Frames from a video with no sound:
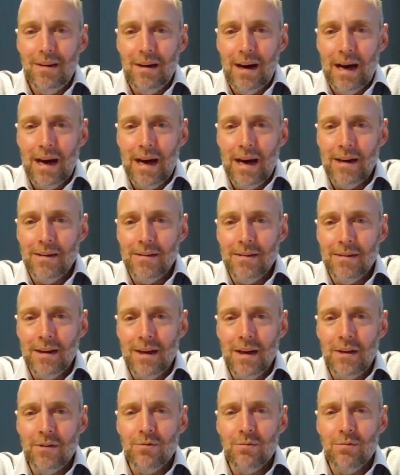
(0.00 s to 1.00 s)

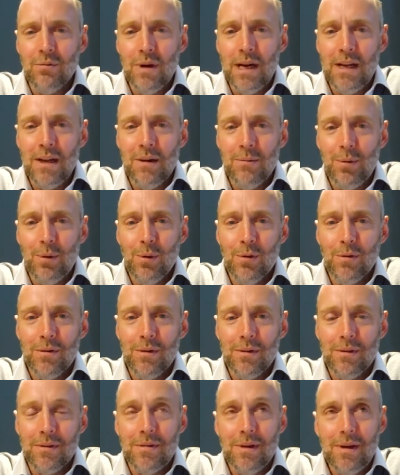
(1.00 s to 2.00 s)
and it's really
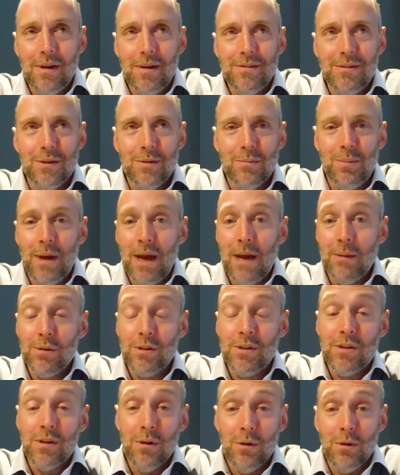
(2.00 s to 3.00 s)
important to be
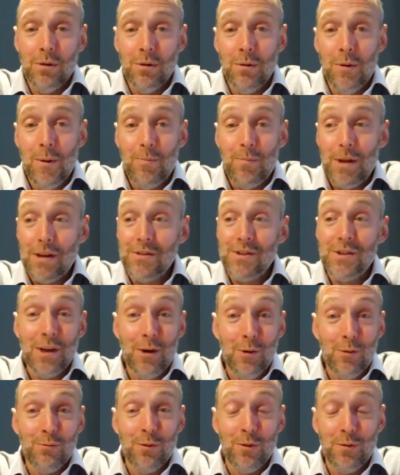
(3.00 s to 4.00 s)
able to
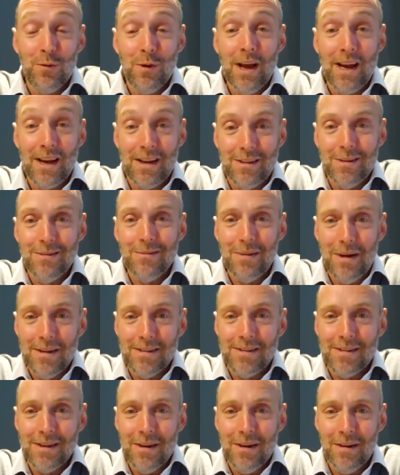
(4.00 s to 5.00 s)
self-reflect
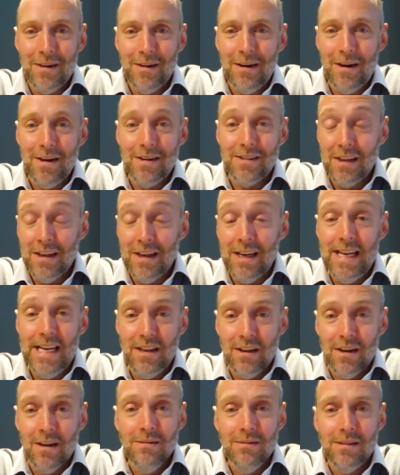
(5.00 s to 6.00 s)
as a as a
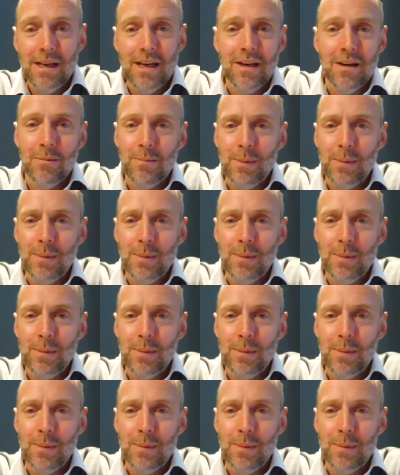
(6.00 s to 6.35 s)
leader in a